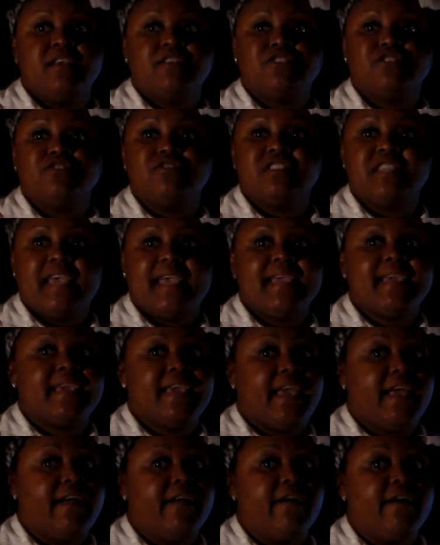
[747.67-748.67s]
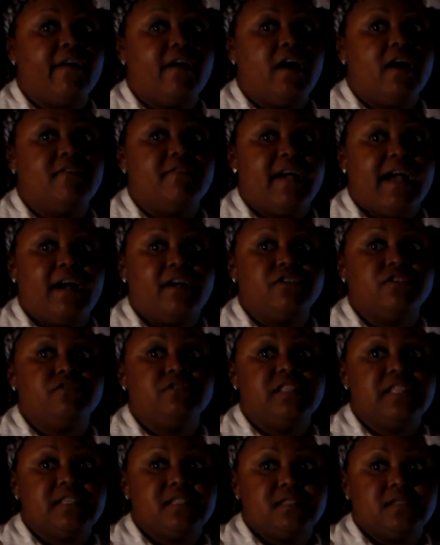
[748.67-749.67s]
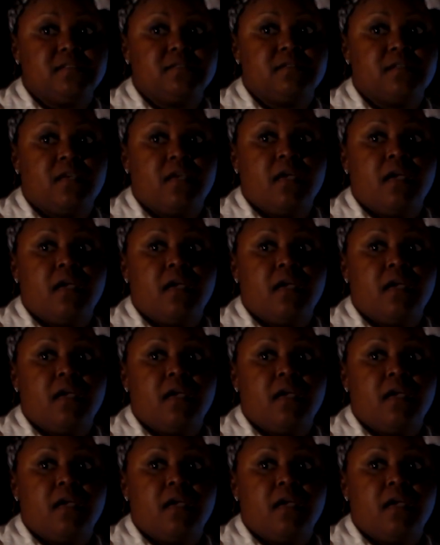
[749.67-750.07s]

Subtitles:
So take care of how you listen.